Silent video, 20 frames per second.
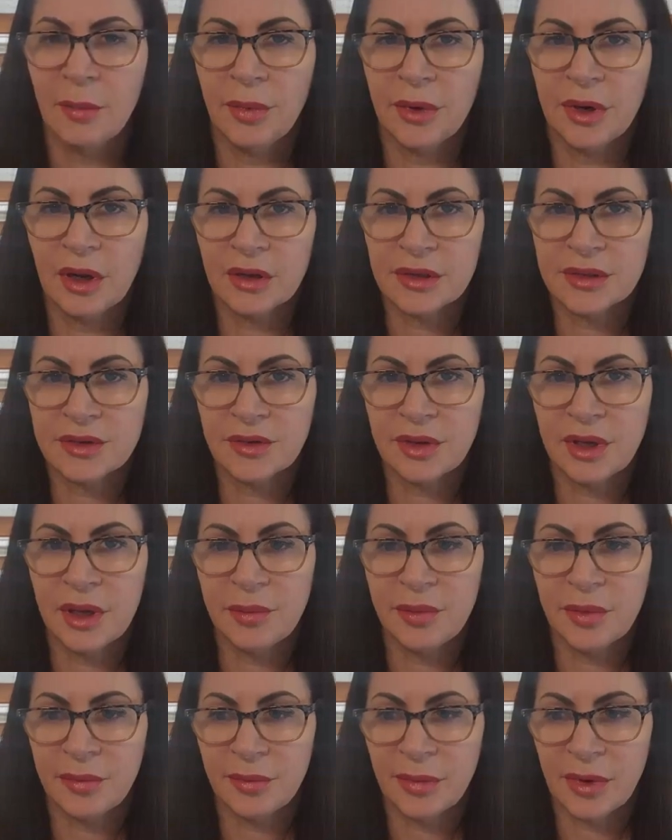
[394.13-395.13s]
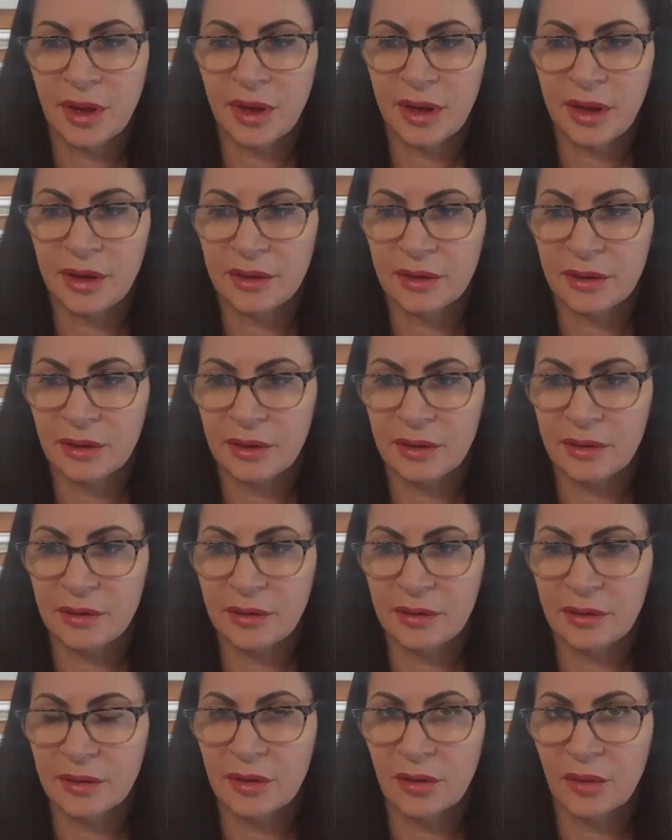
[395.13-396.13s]
But also keep in mind,
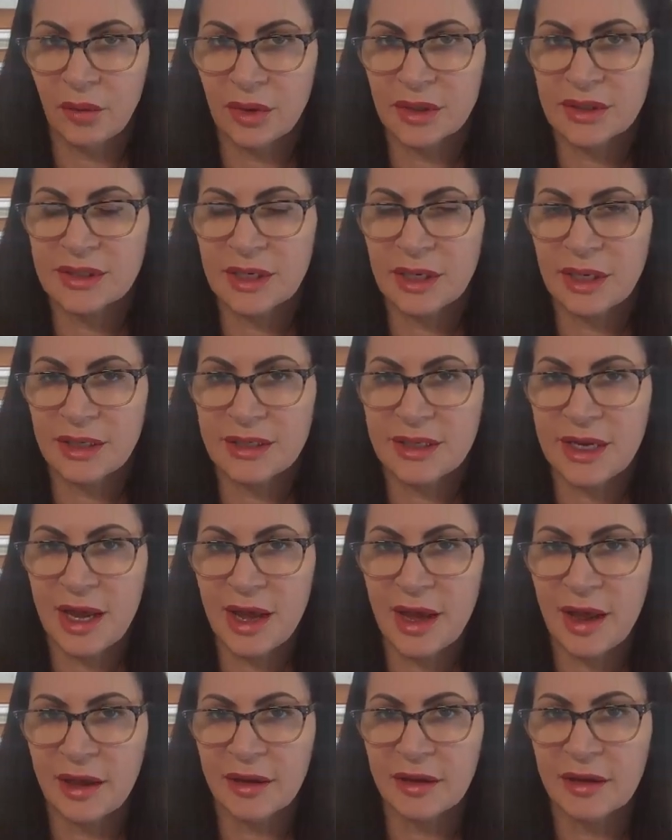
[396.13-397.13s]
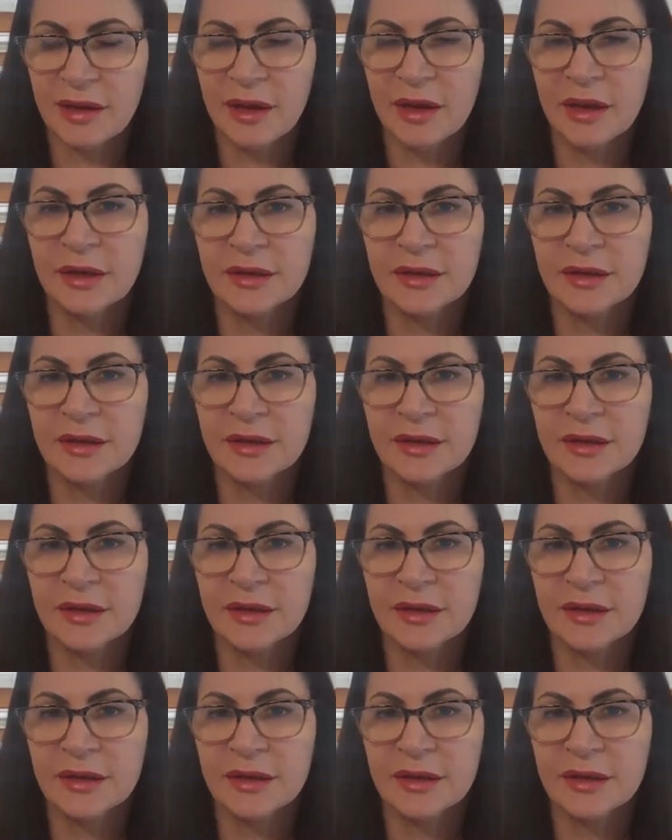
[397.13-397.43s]
there was an attack.